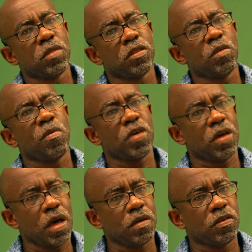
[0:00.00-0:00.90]
some of
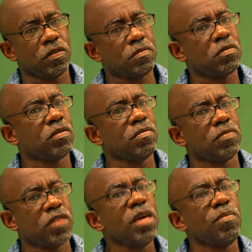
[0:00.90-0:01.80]
the
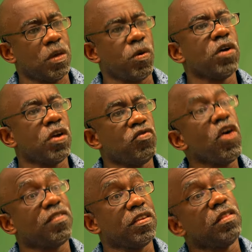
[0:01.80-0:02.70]
themes that we're going to
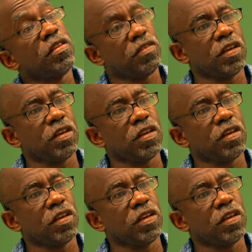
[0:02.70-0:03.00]
address in this